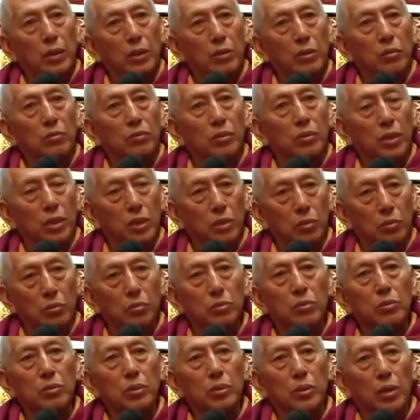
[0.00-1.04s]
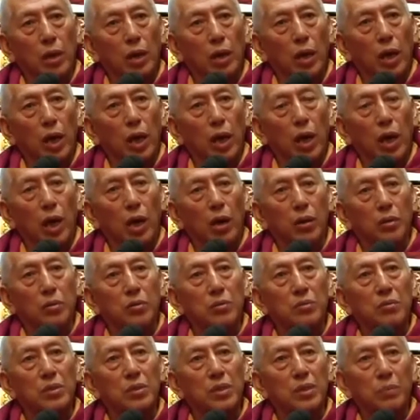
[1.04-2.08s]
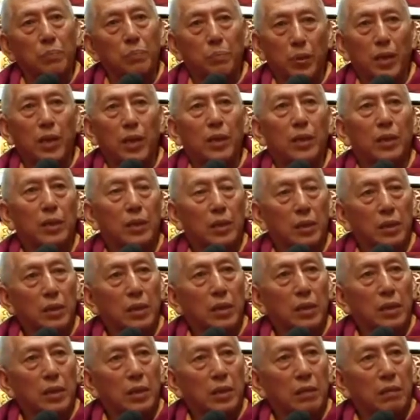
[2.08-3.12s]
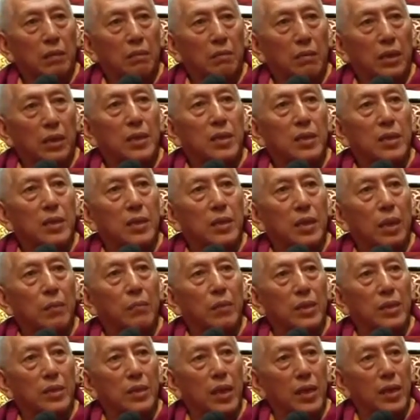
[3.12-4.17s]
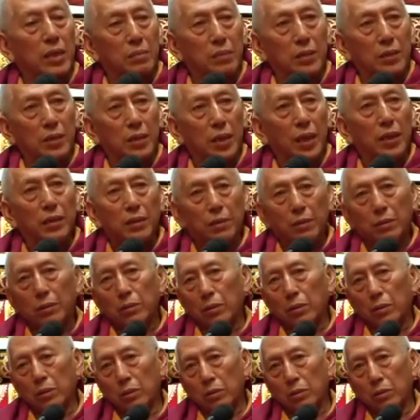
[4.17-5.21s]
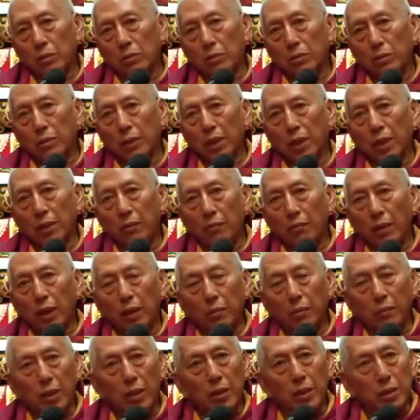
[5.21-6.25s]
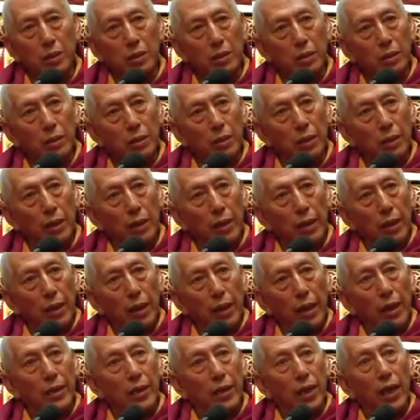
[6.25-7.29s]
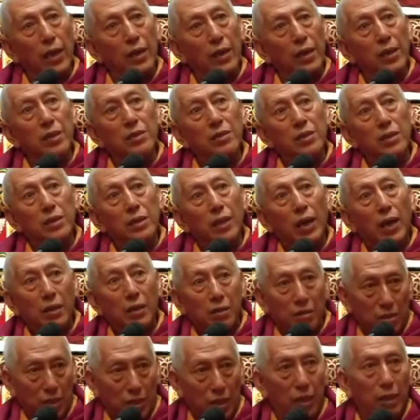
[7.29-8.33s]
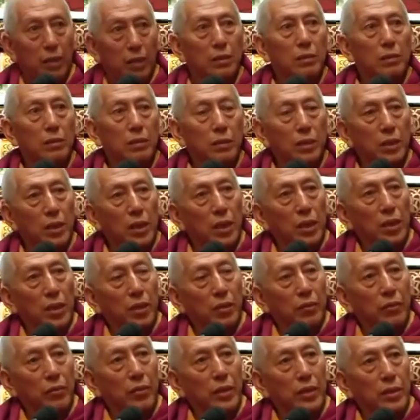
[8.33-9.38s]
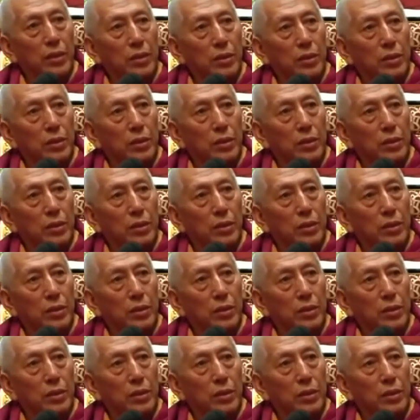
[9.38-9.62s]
to reduce, or to repair what the damage has been done to the environment. And unless and until we